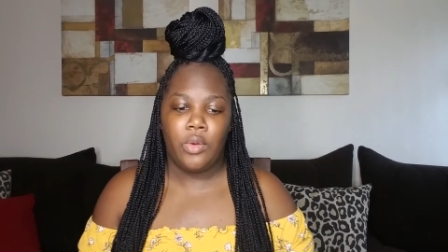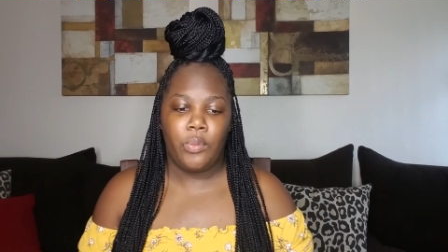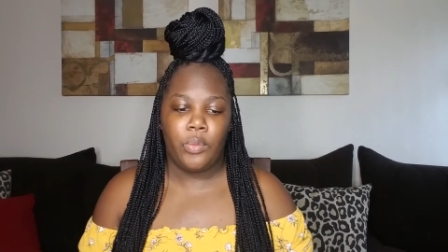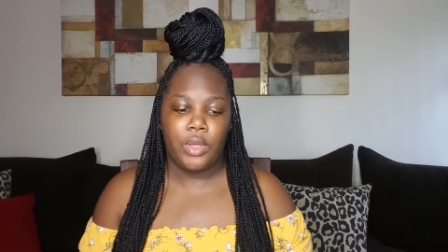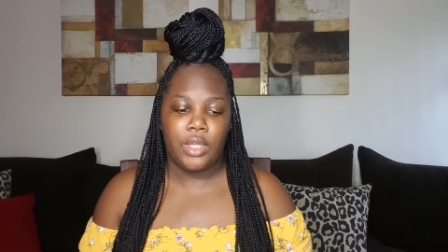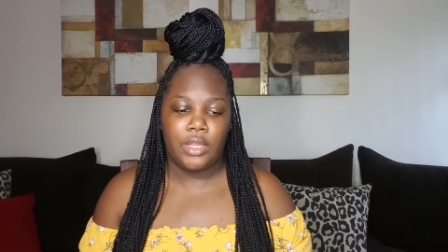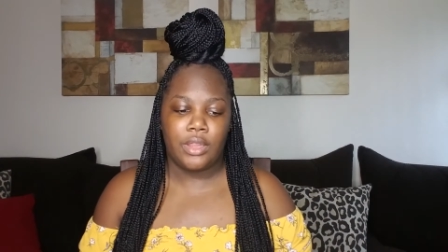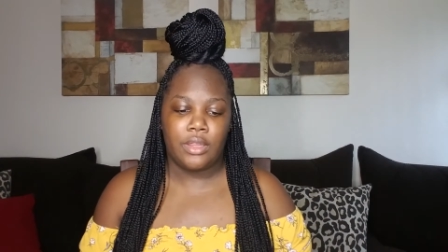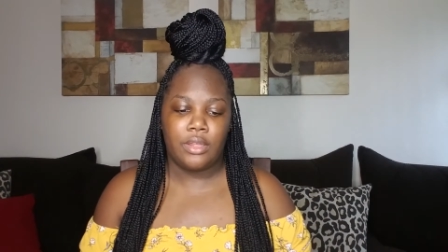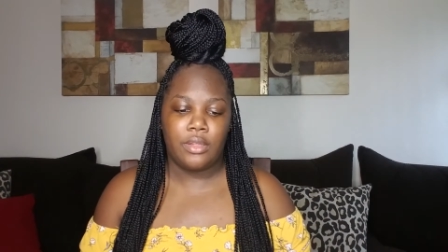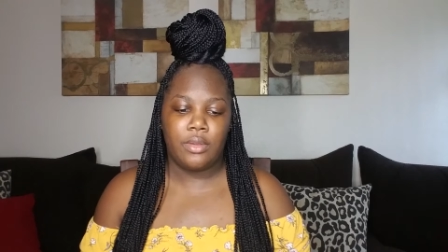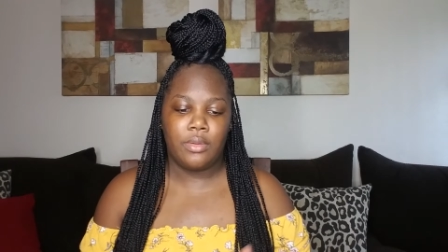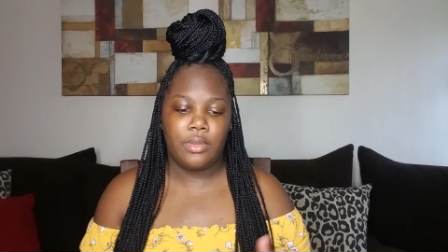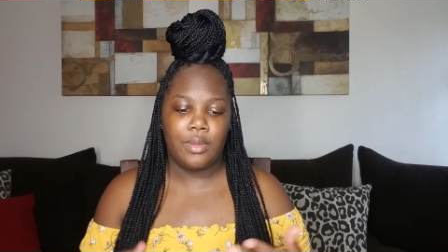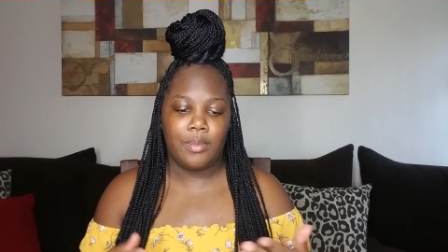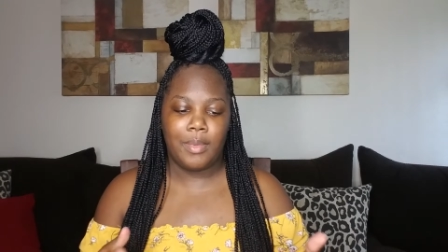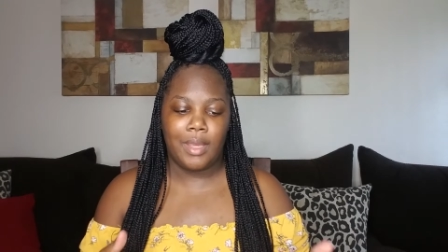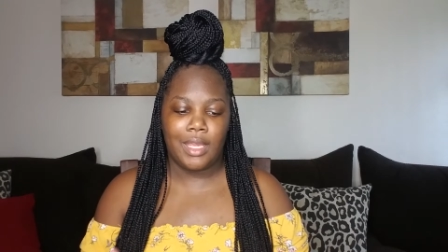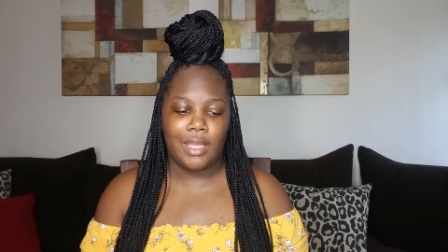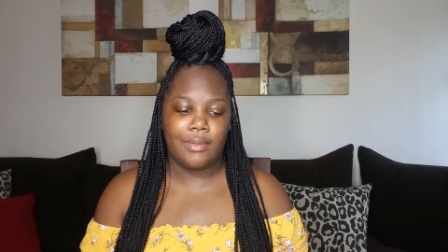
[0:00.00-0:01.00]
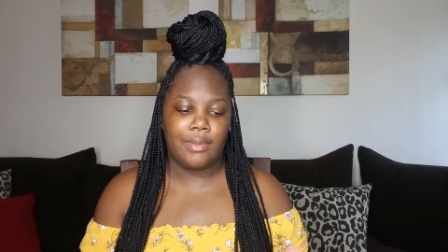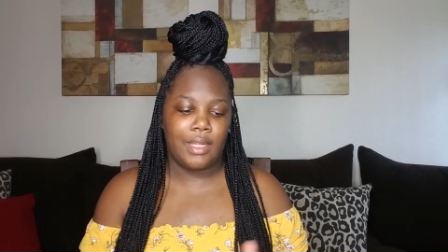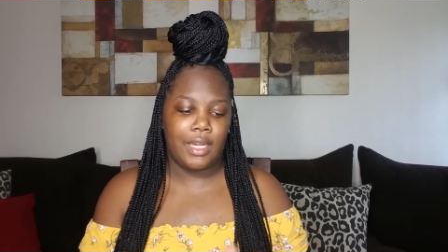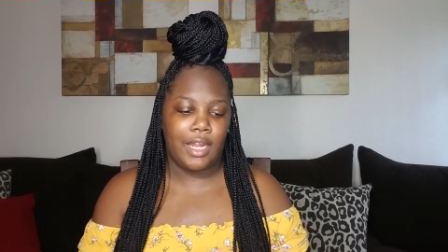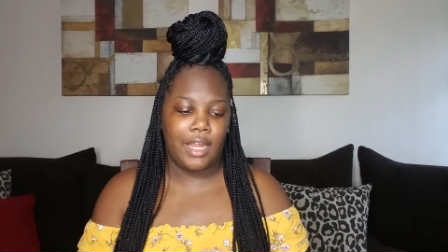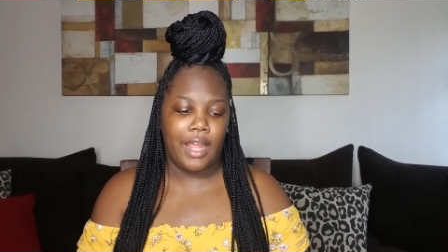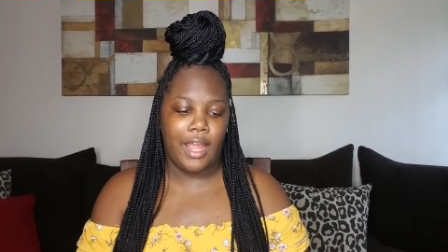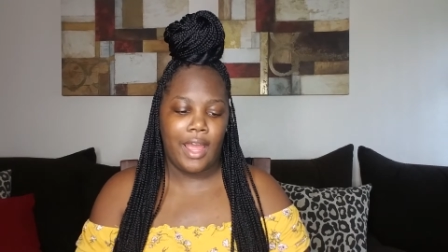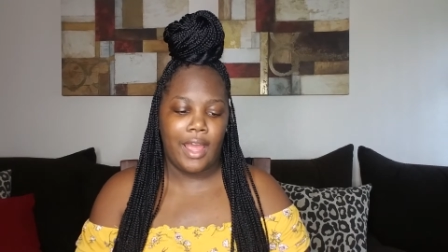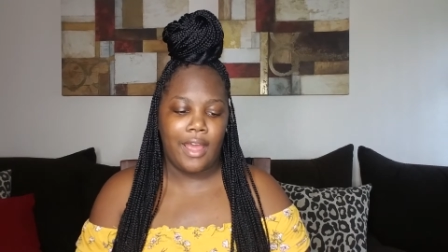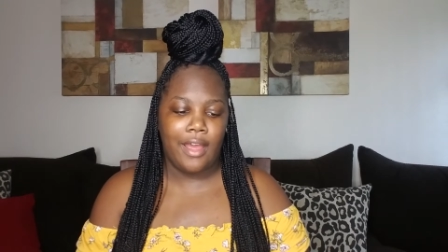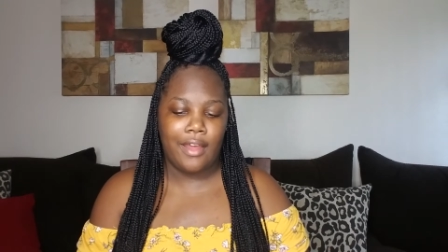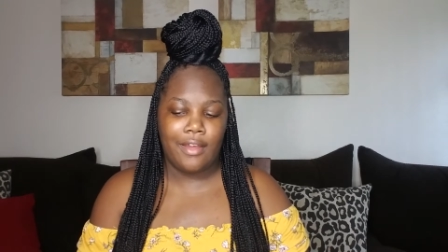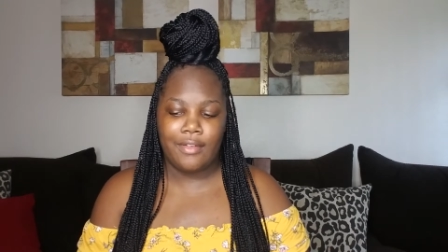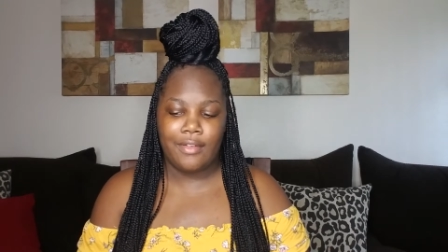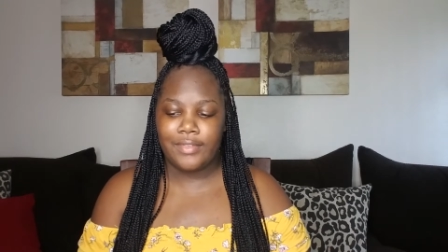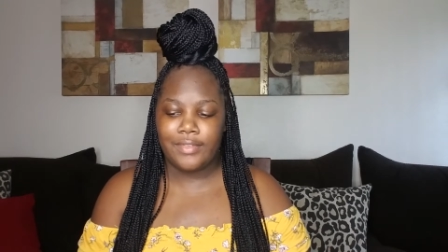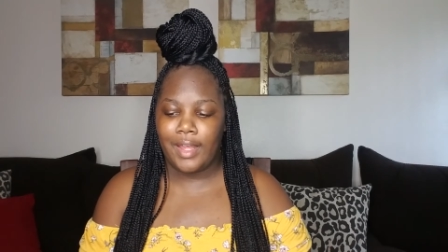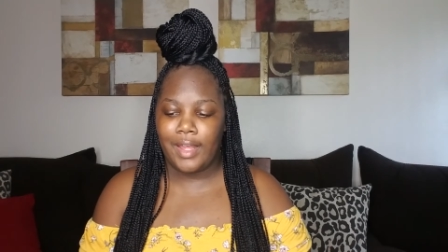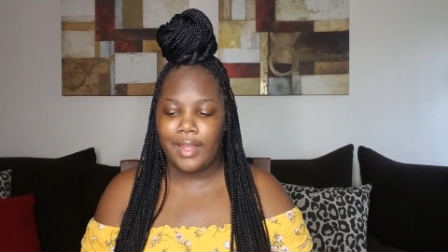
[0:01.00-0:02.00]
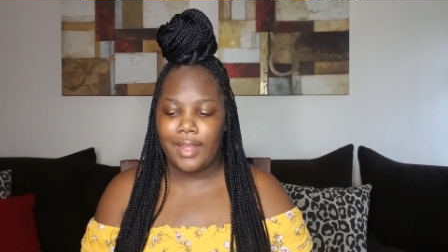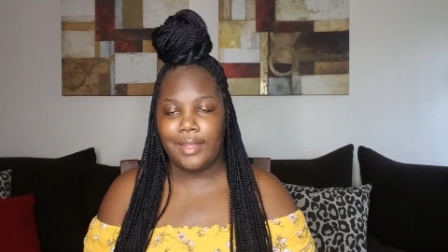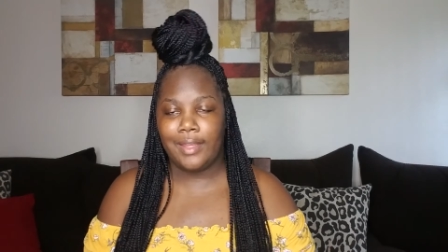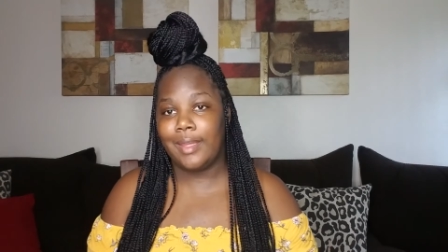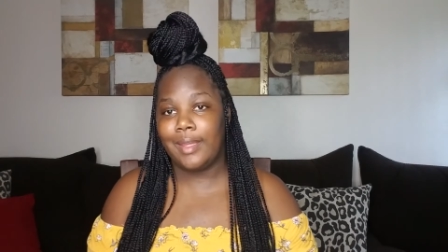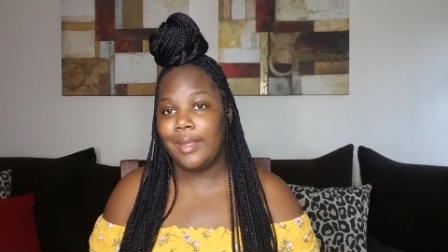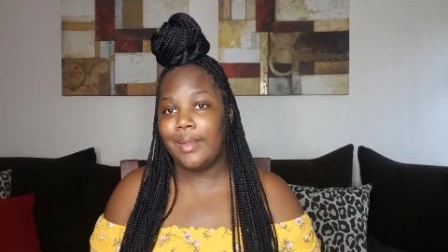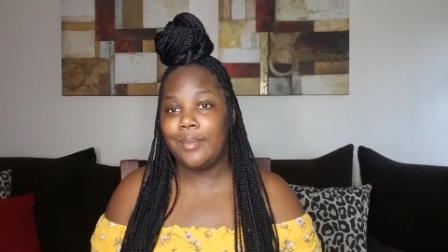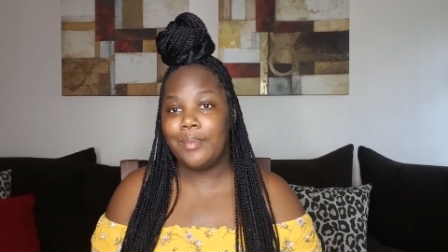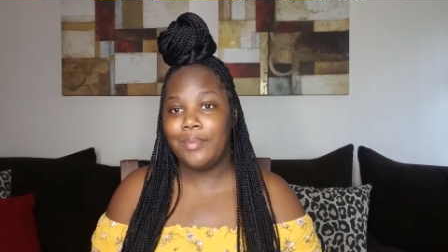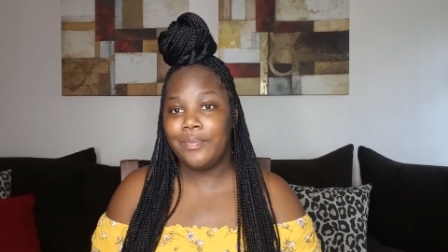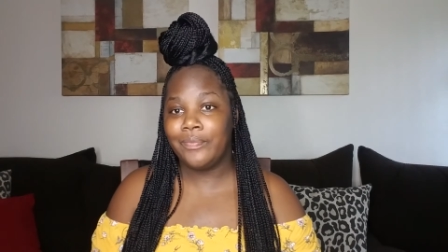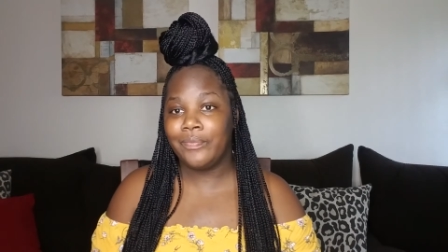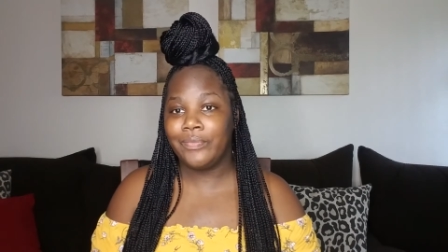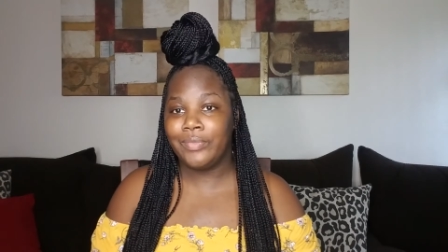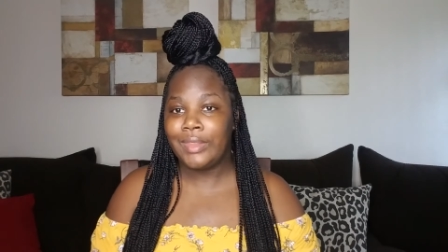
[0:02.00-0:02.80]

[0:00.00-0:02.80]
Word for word: with the makeup that I have. I am